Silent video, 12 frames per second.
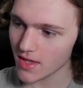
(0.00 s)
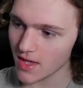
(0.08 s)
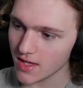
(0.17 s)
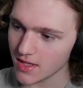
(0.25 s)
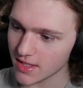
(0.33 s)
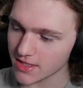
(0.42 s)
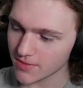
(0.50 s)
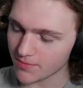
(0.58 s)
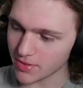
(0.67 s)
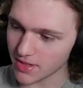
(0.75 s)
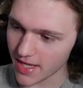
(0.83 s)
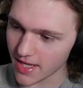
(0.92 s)
He has a
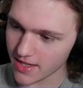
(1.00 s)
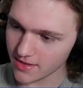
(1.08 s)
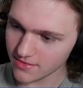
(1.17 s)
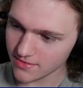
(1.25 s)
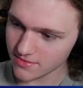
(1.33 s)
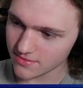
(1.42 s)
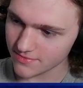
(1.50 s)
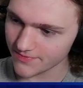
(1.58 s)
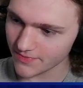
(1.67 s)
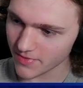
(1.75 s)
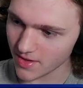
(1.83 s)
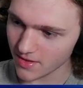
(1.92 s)
plan,
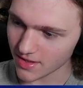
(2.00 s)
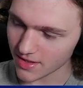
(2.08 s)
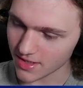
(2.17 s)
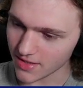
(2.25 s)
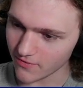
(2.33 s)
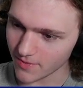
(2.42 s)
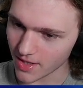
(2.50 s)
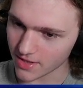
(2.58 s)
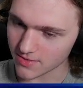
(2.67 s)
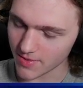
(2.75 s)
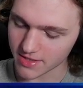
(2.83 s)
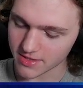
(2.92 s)
like an evil
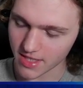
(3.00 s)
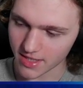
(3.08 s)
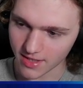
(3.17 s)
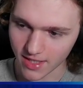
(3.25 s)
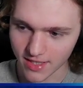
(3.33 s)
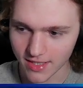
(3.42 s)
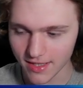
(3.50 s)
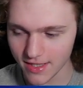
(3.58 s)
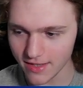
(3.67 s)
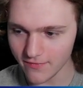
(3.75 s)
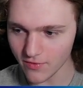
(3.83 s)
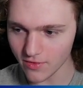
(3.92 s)
mastermind, exactly, like an
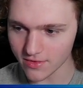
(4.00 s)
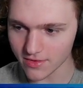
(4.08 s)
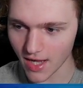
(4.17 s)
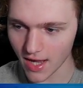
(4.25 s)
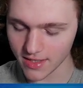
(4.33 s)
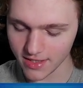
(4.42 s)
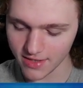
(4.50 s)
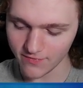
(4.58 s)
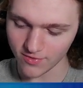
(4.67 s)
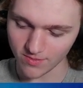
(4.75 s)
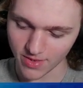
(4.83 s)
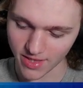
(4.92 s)
evil, non-evil,
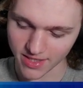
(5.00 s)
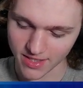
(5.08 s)
like